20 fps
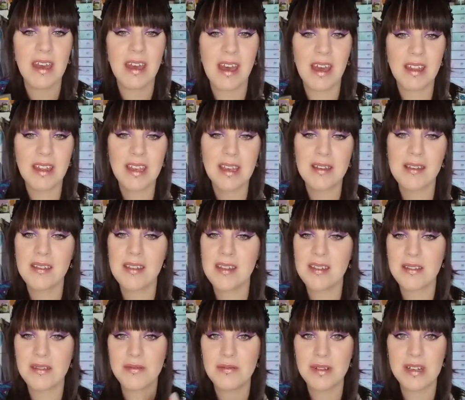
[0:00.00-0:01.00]
I think because it's
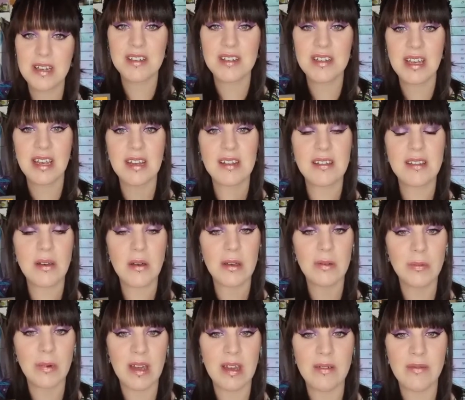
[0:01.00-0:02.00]
not shades that I
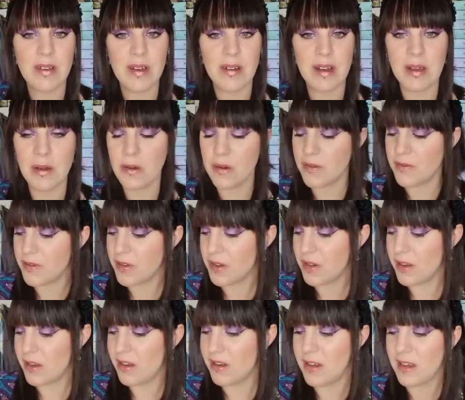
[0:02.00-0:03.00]
wear very
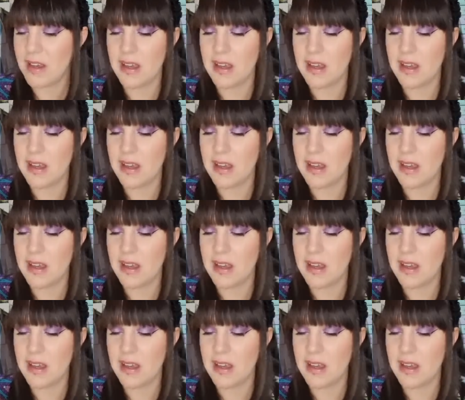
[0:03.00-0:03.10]
often,